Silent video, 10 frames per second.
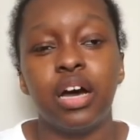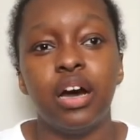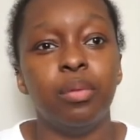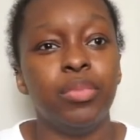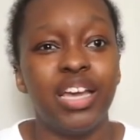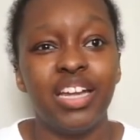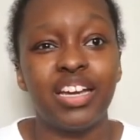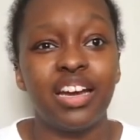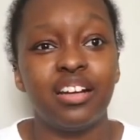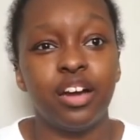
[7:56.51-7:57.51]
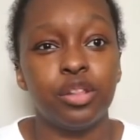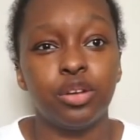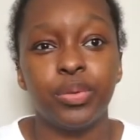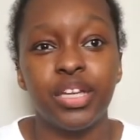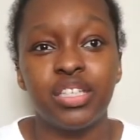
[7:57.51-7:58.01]
um, any kind of other
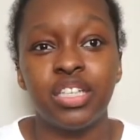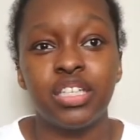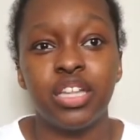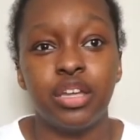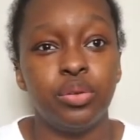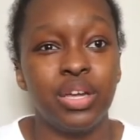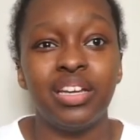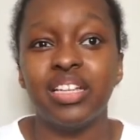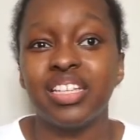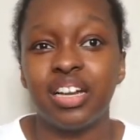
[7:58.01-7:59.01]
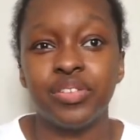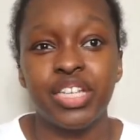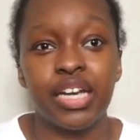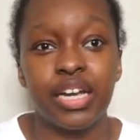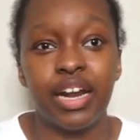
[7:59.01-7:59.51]
places that you can get stuff
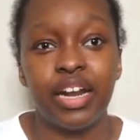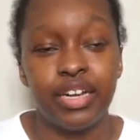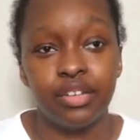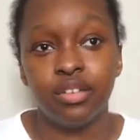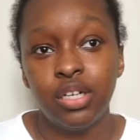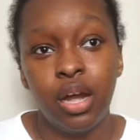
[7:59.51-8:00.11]
secondhand,